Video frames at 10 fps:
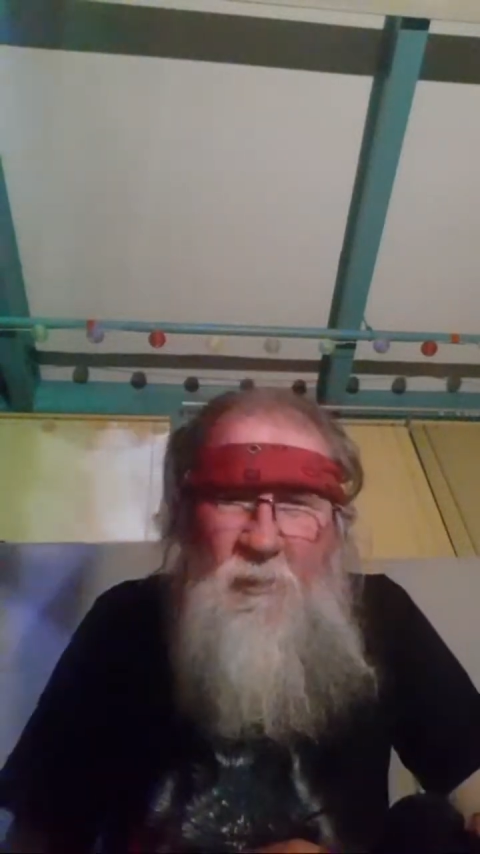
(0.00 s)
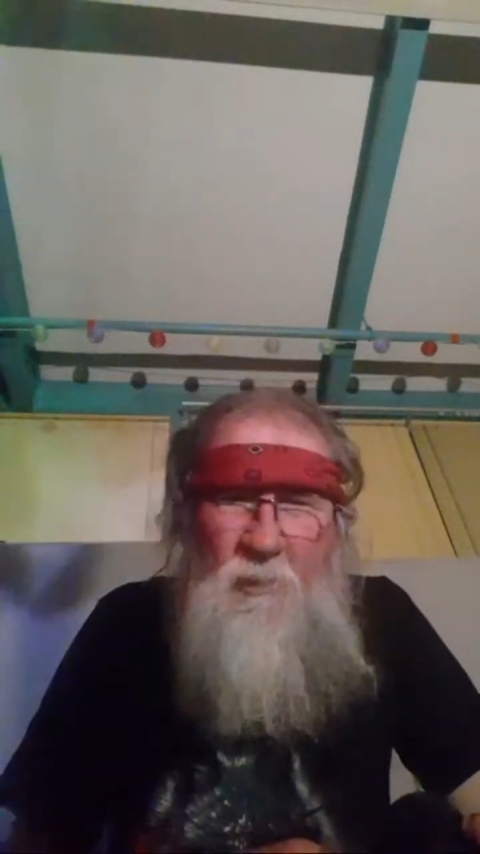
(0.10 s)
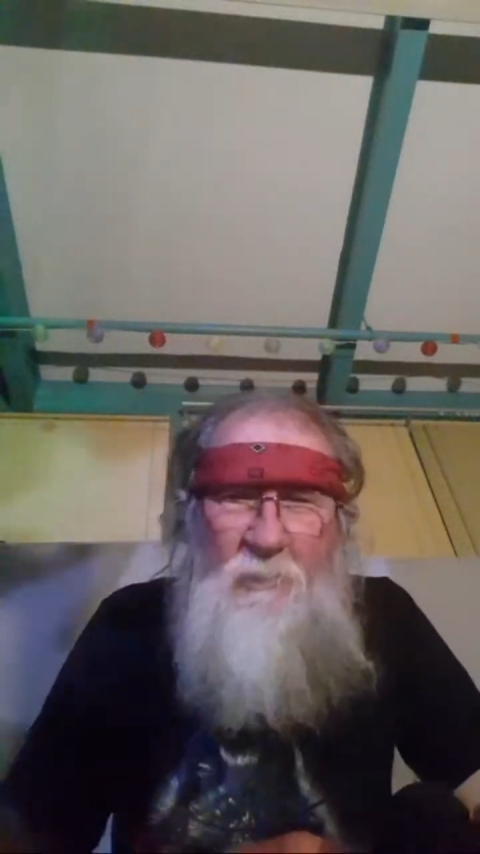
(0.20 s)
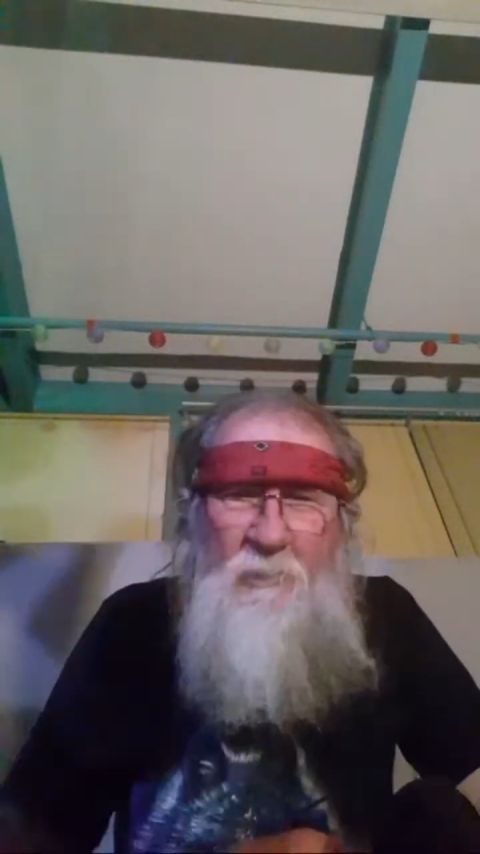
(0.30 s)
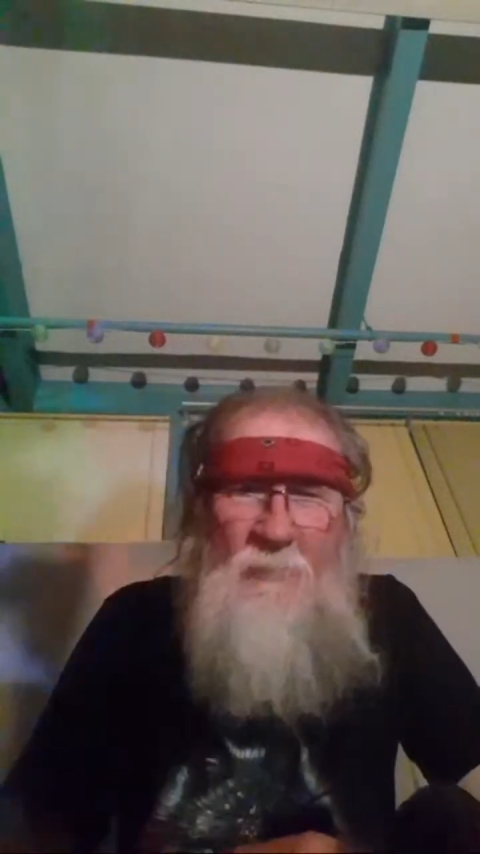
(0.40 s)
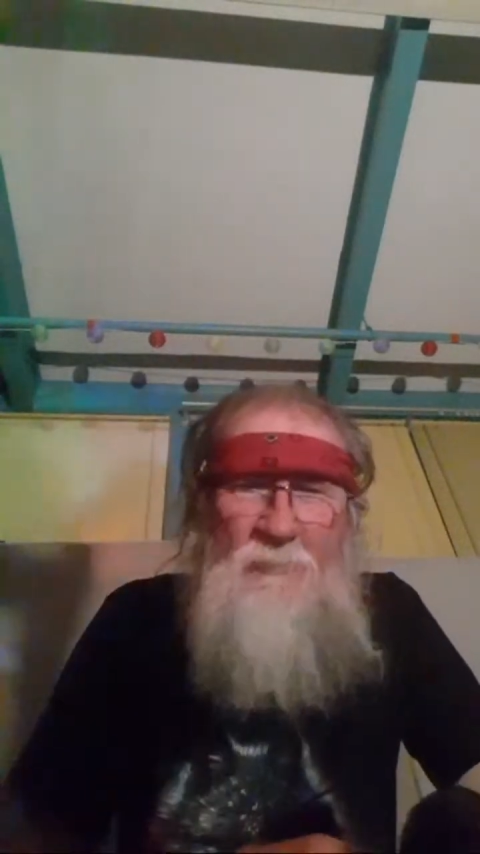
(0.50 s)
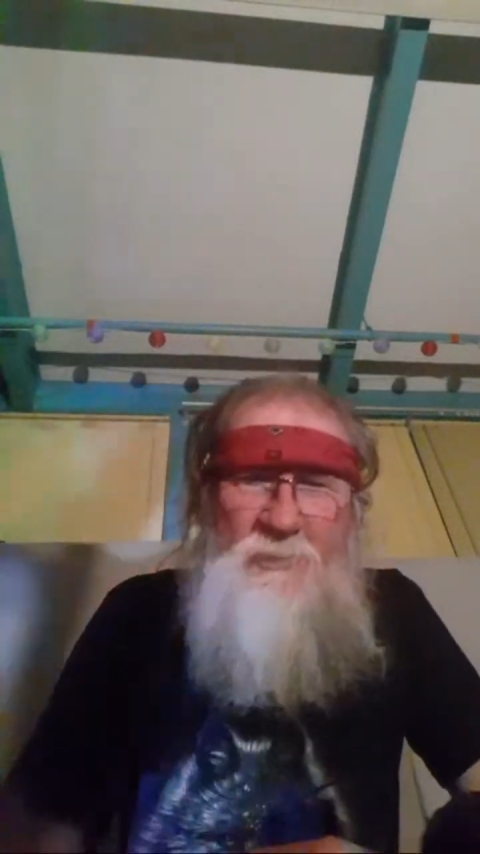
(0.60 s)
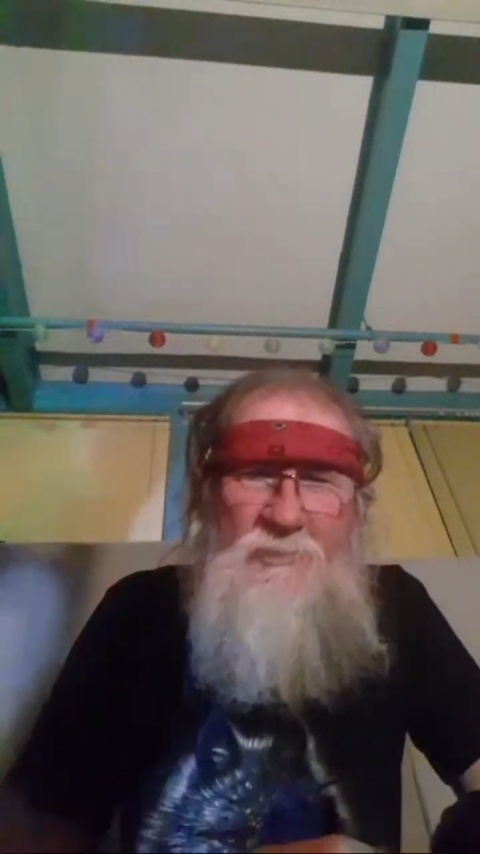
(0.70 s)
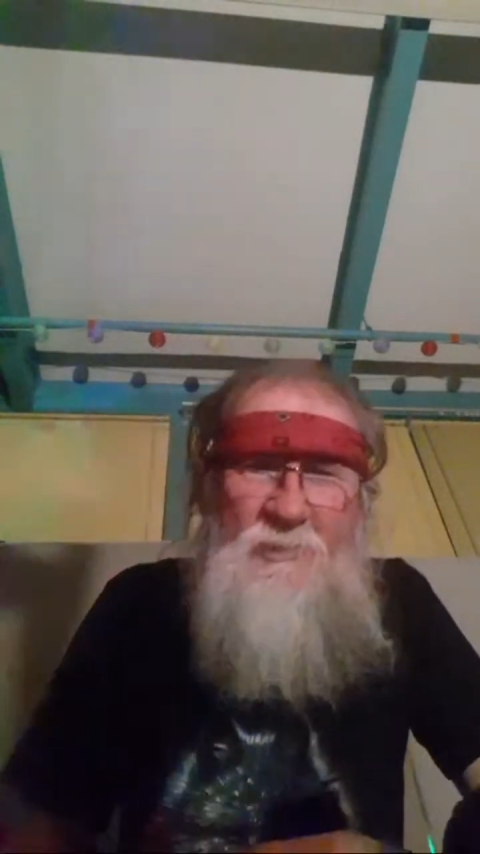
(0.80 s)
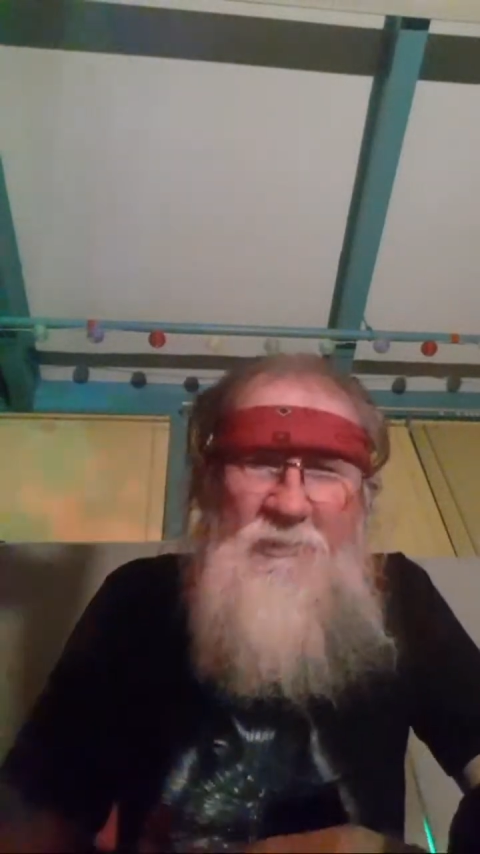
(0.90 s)
Hey, I
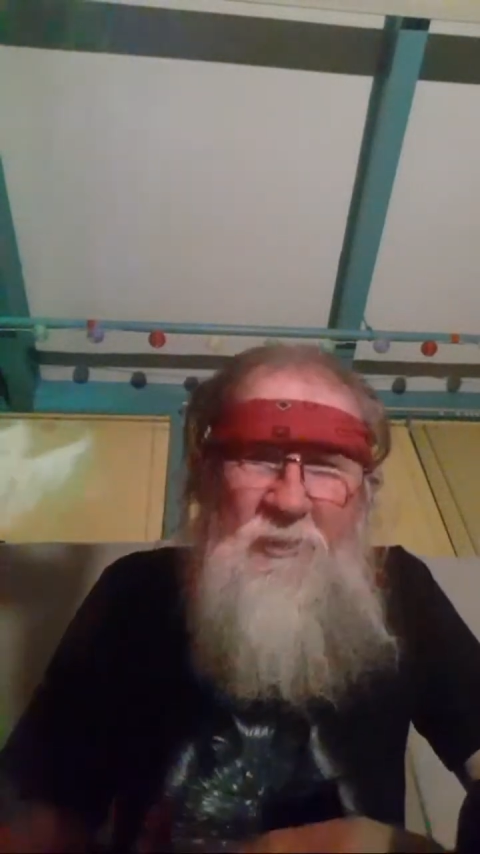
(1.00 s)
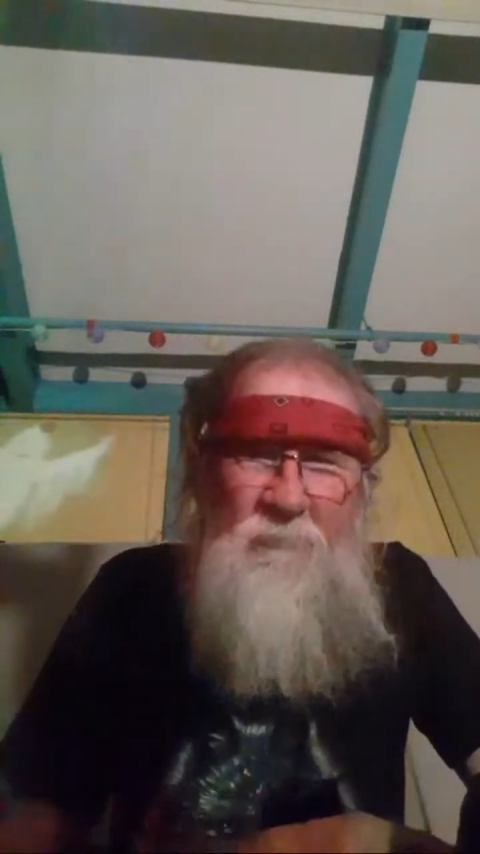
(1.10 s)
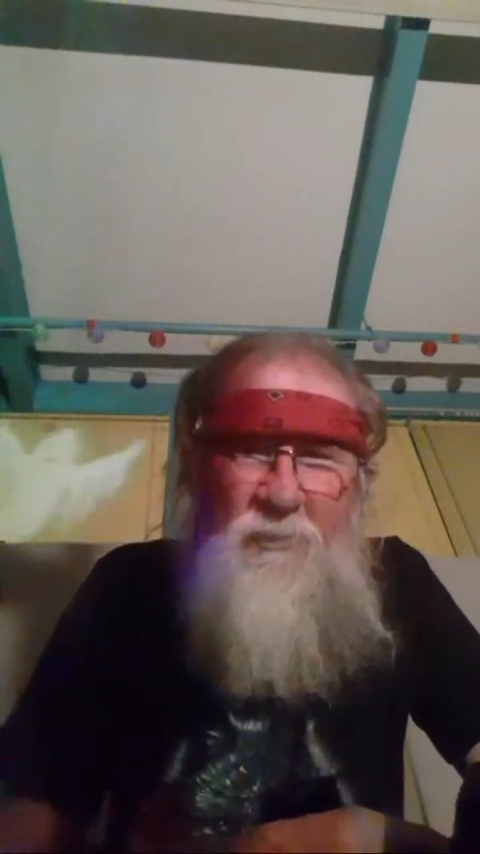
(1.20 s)
appreciate that,